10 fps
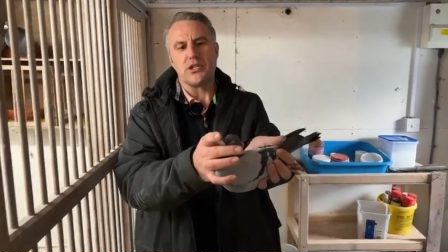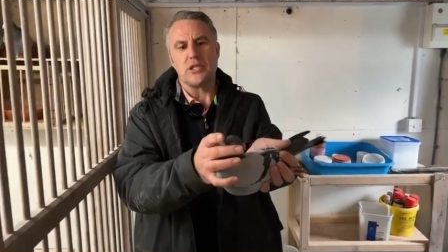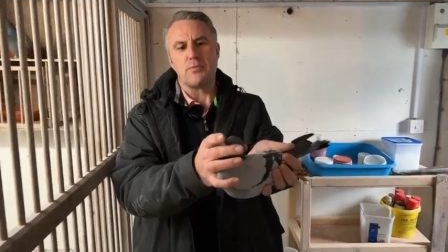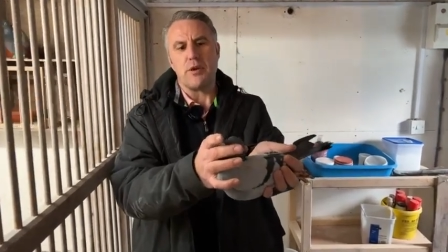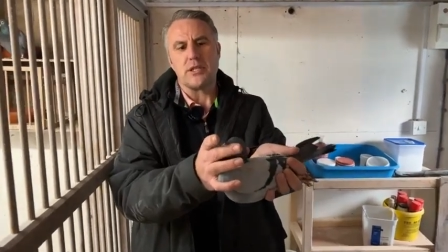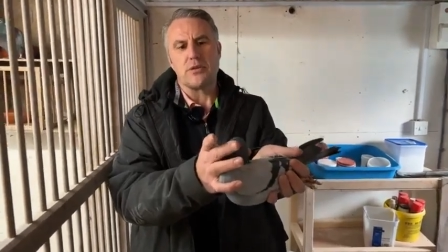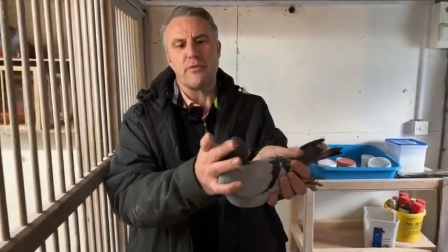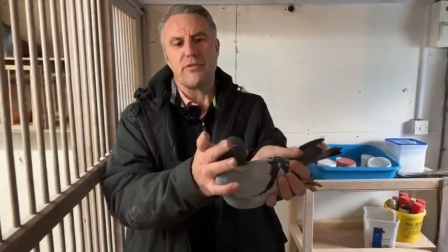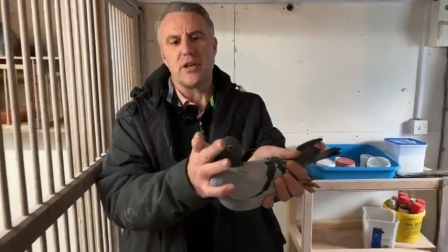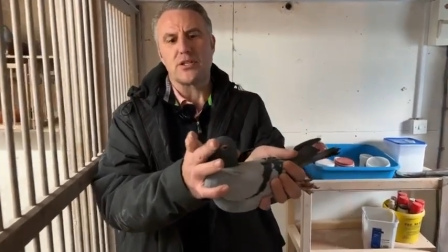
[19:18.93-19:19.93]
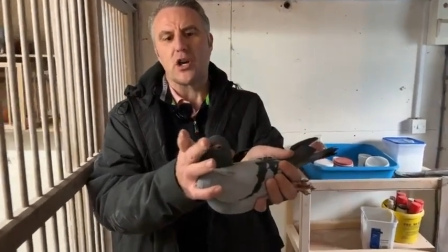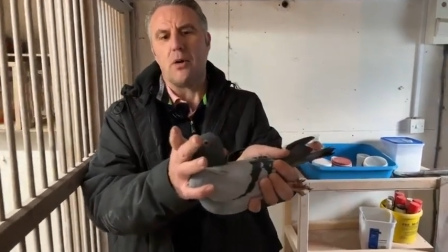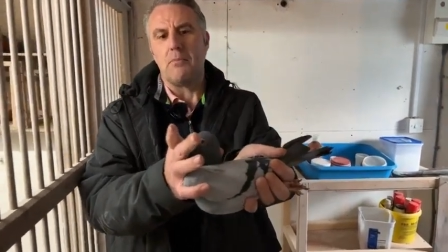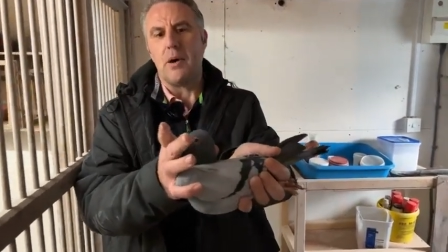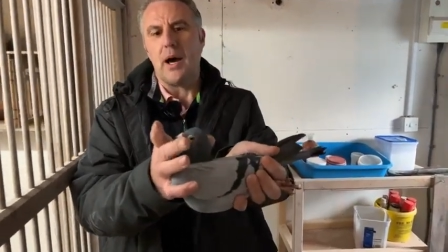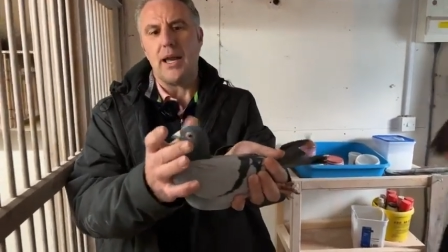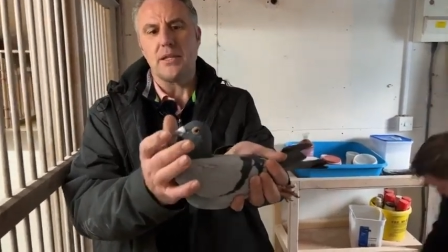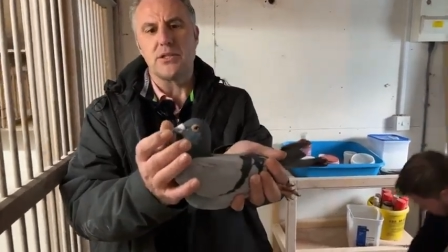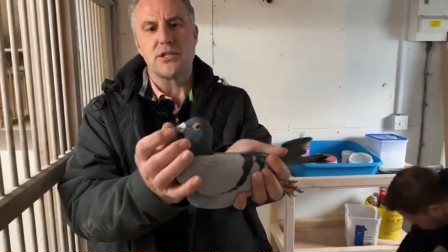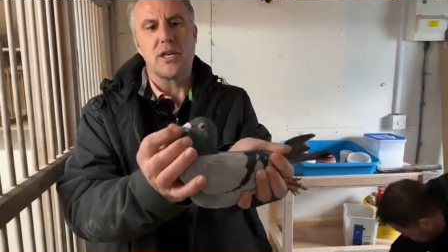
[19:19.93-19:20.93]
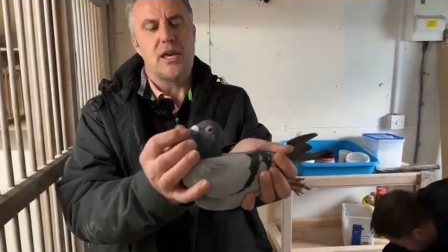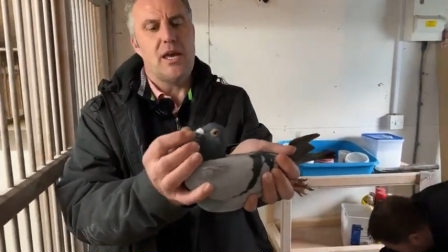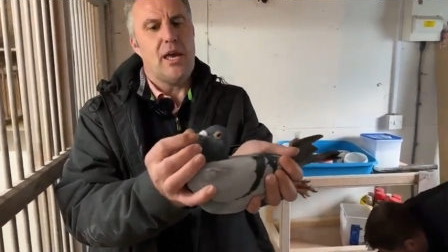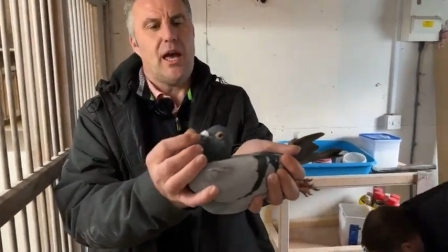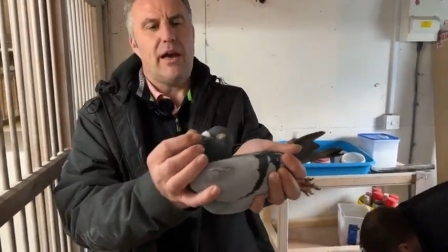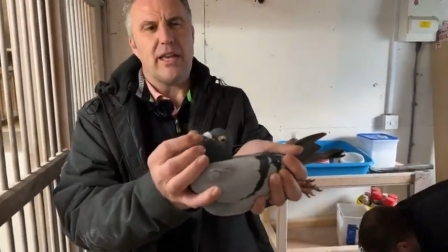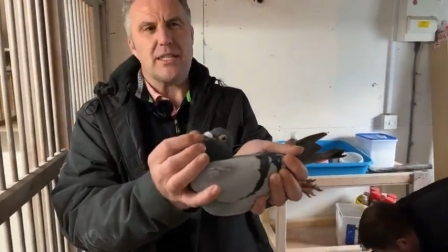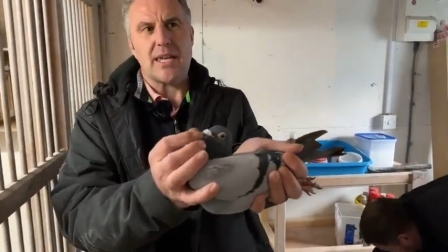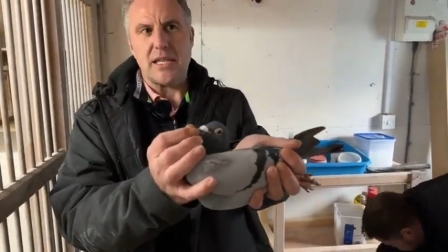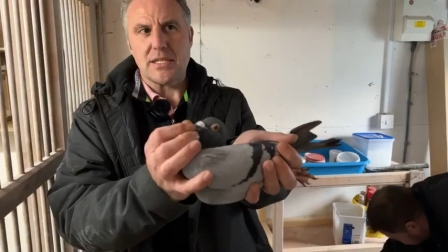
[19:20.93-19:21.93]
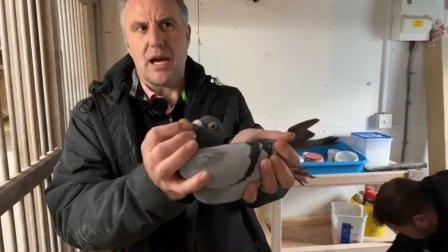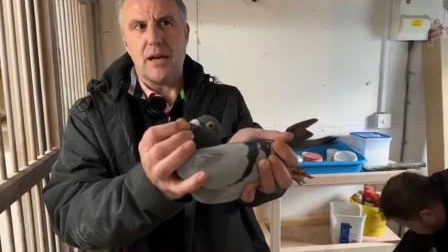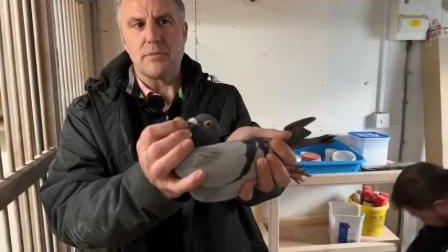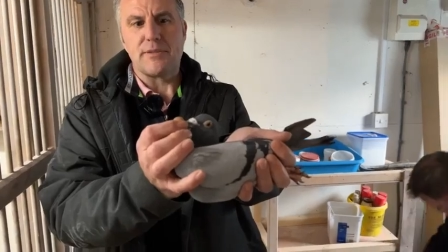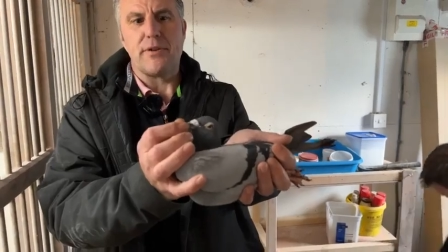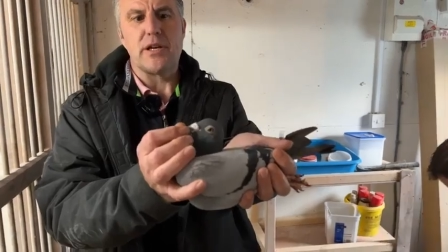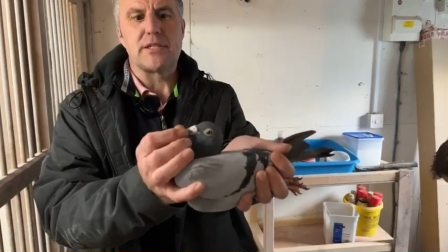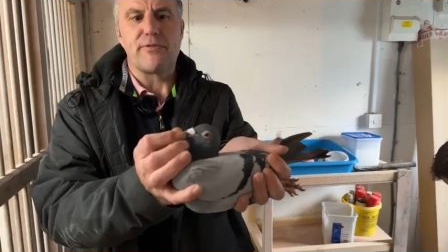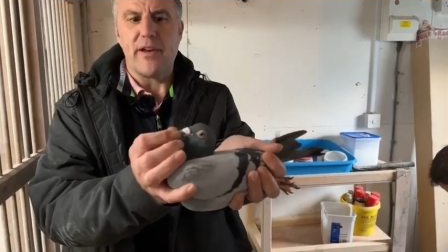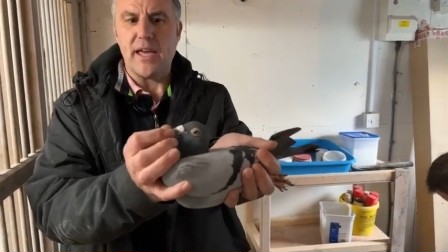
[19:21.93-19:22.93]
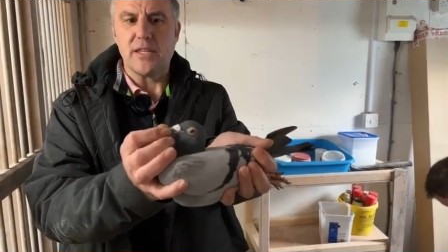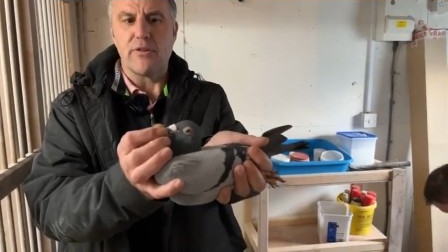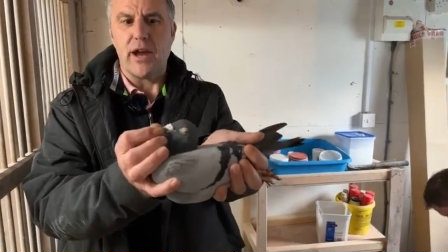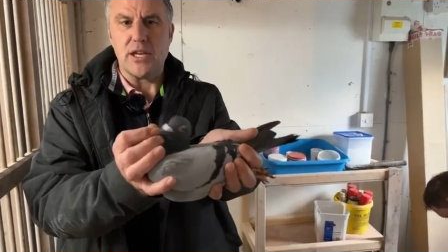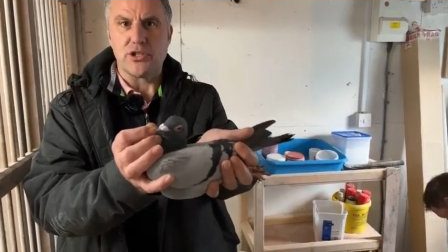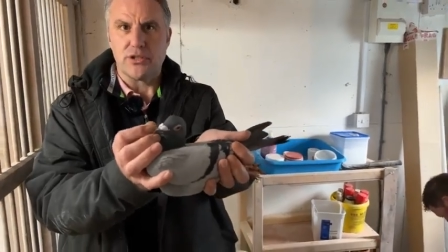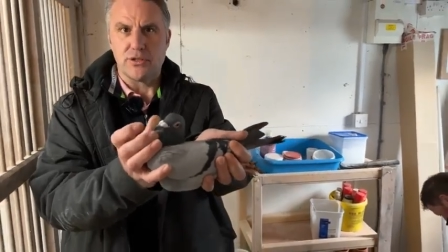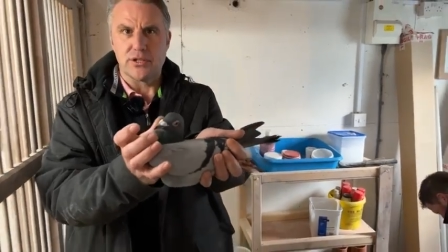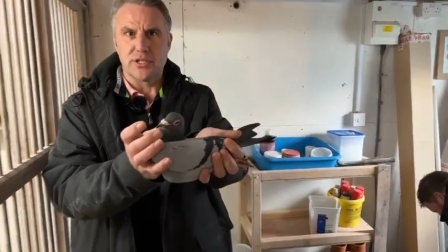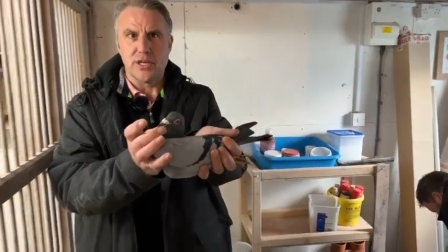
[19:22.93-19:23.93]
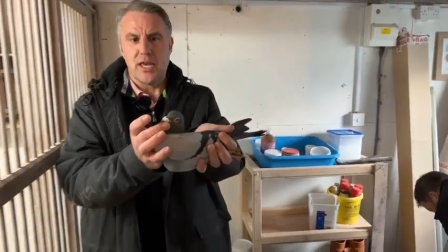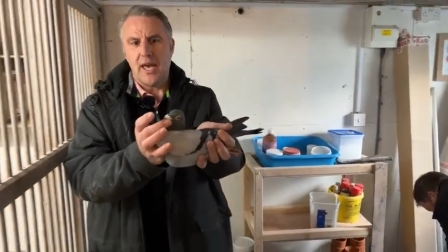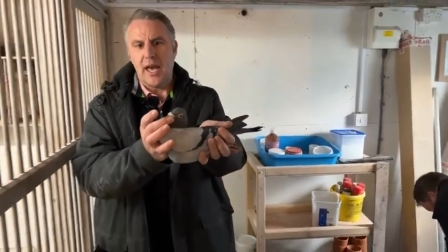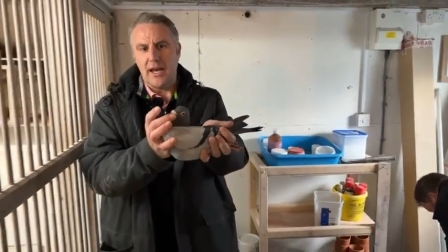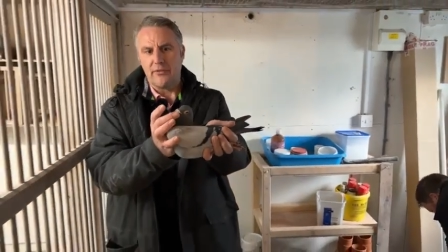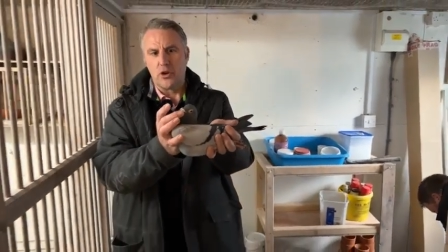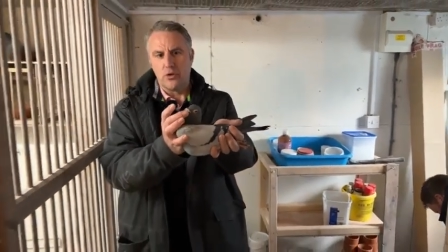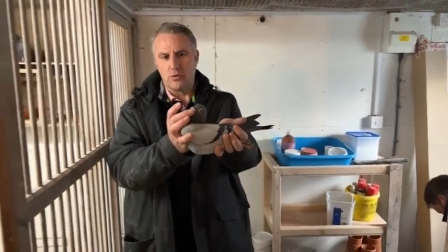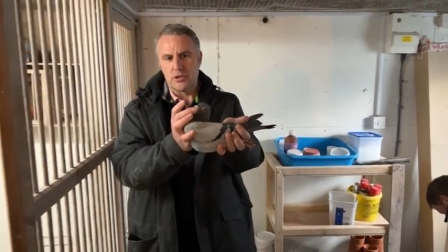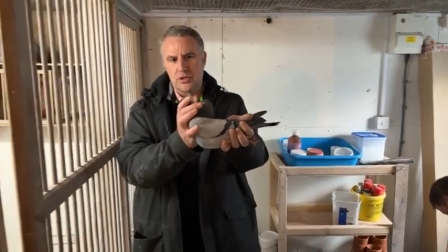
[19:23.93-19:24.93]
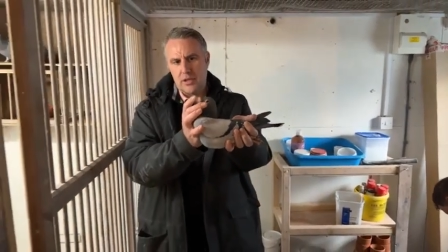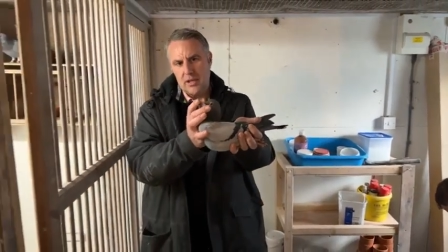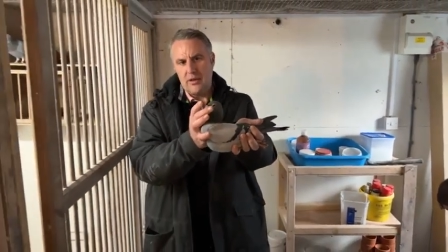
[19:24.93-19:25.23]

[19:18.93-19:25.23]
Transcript: She's bred two first combines, I think it's eight times first federations, and of course